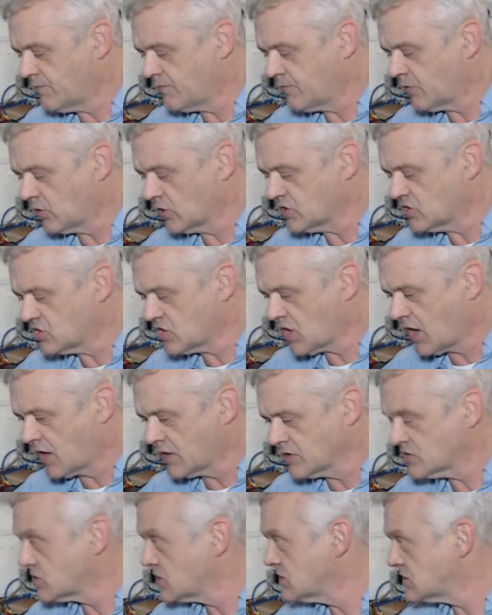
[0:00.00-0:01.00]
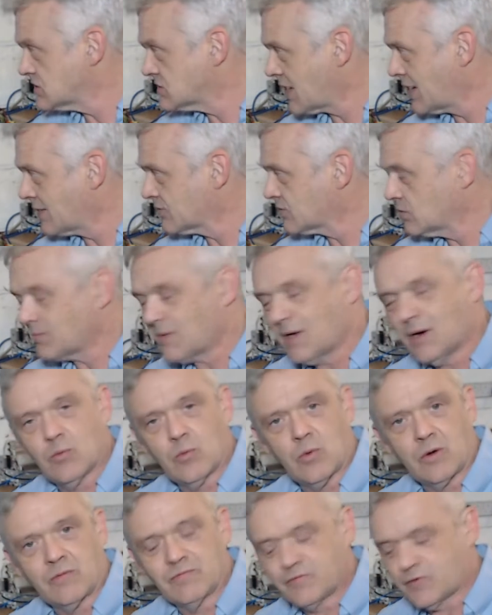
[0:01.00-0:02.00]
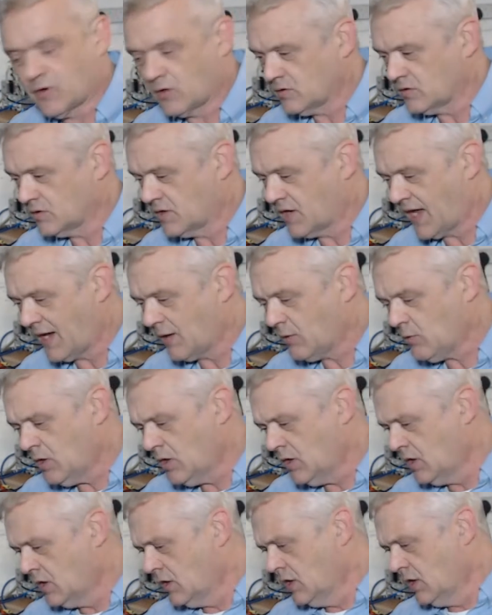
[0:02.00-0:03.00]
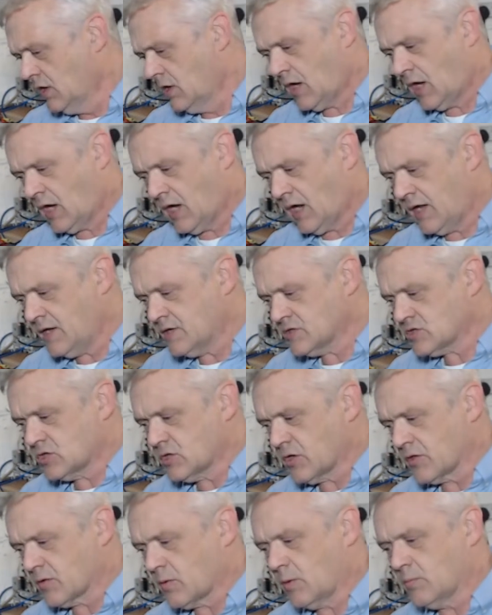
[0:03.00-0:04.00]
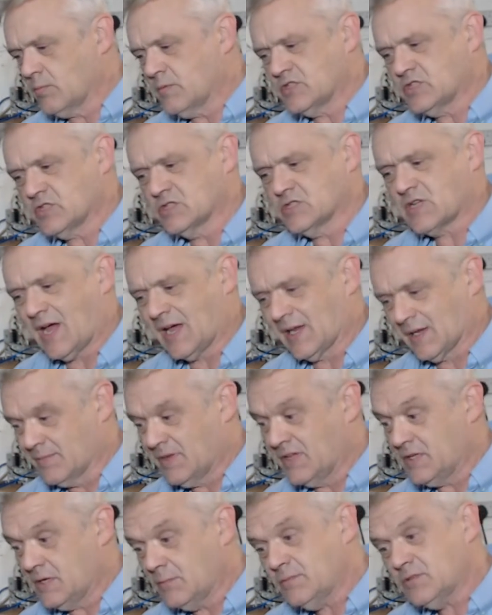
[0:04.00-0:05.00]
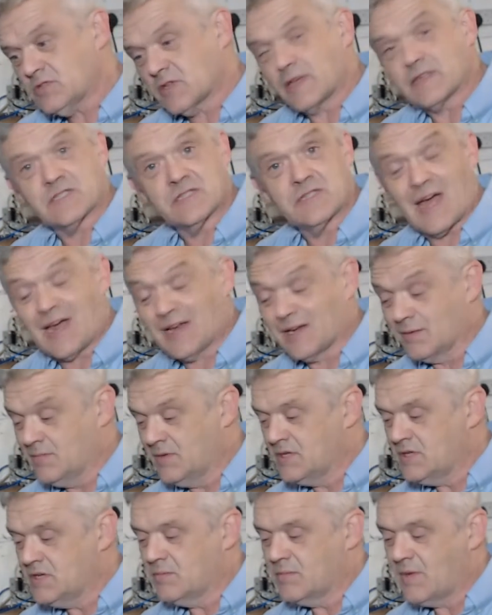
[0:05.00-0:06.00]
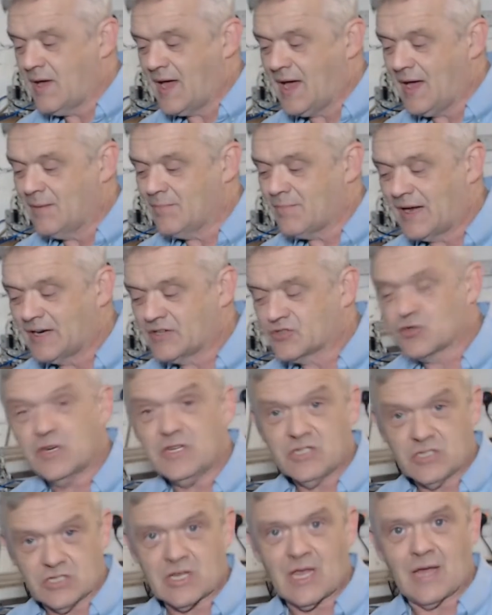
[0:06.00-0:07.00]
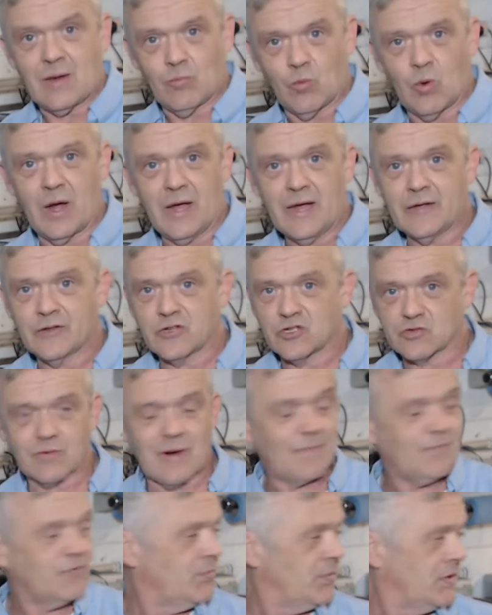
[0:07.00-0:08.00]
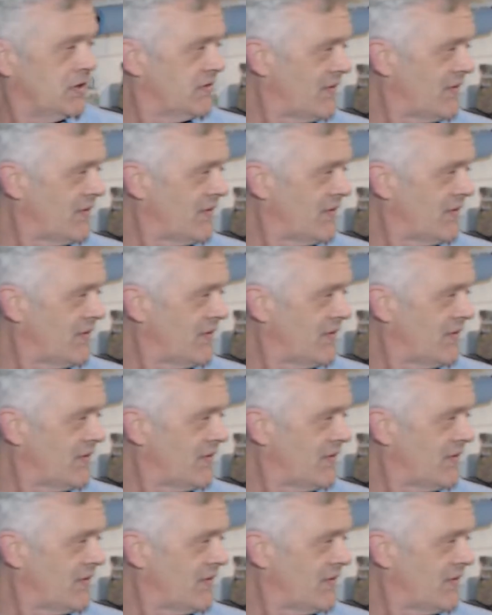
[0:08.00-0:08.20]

fully charged. It's down to about 1 volt now. Here's another one, which is aluminium, so that's an aluminium air battery. Same way, I just wrapped a bit